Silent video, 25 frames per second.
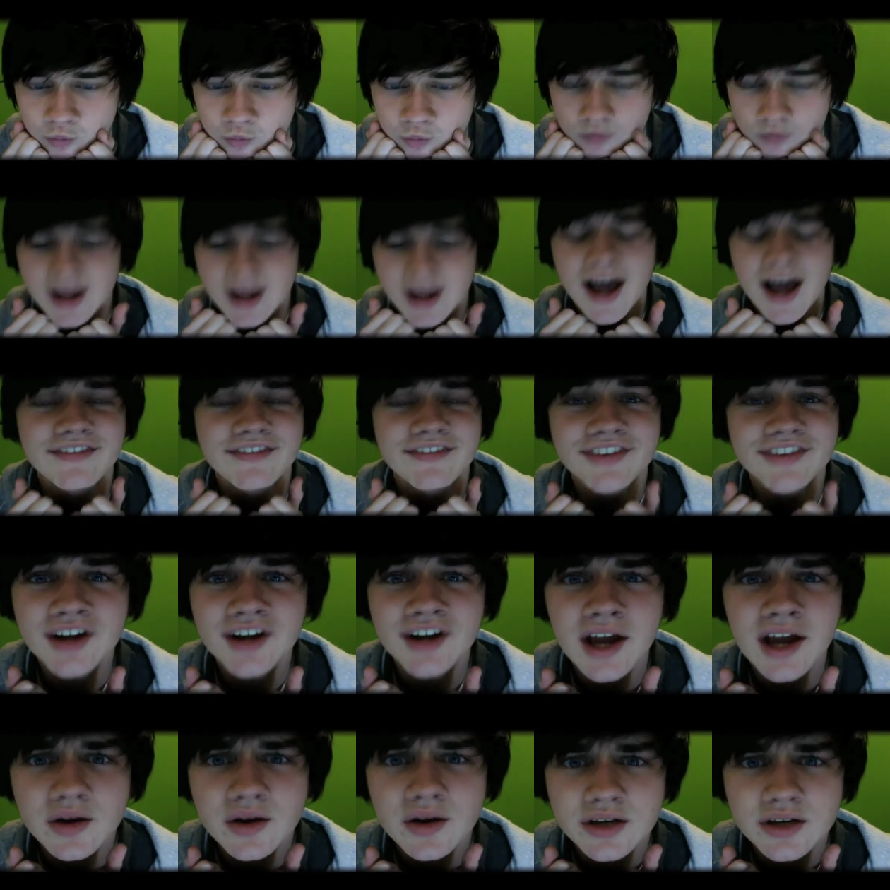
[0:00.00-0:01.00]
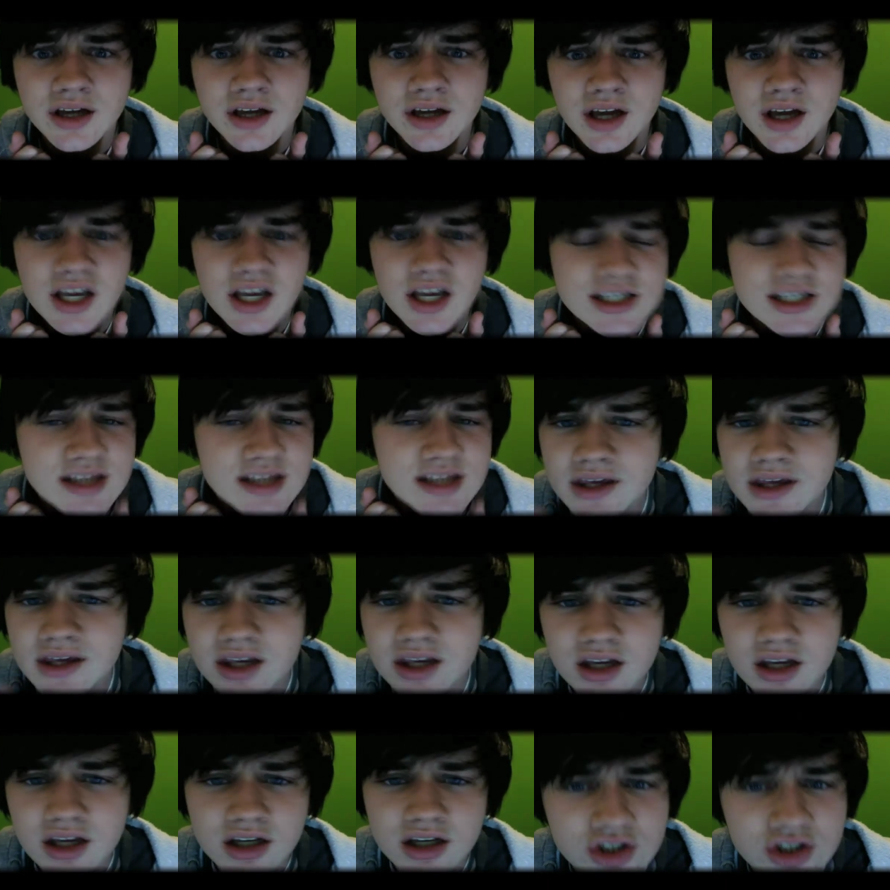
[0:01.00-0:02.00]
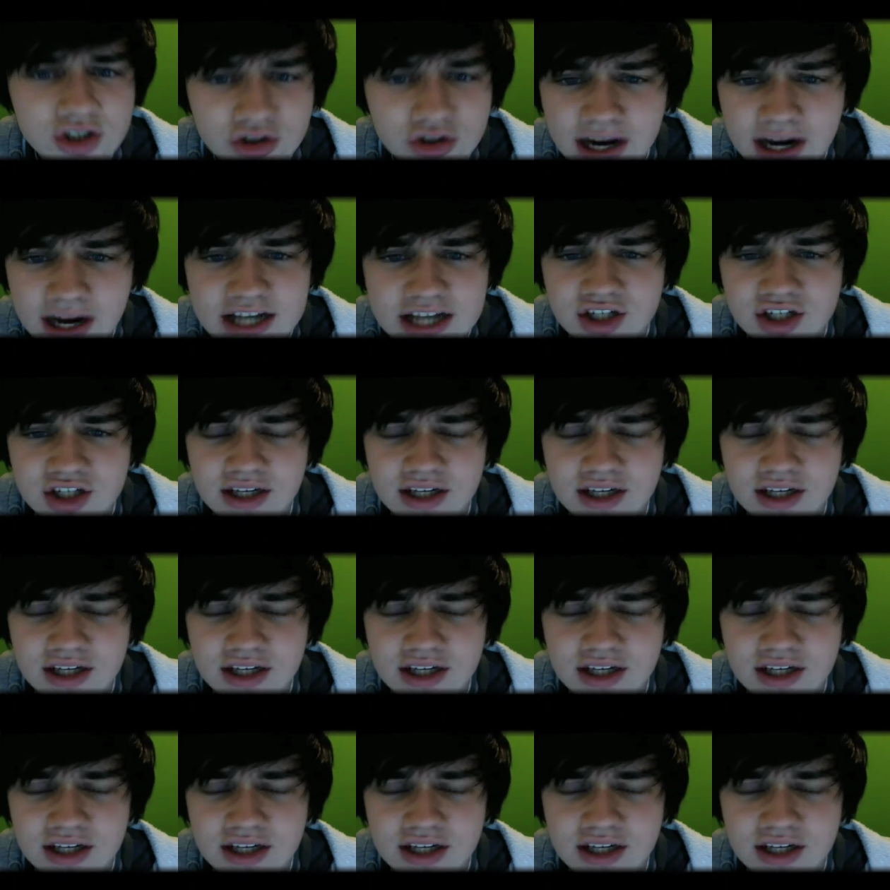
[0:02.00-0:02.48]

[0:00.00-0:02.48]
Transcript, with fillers: I figured out something tragic,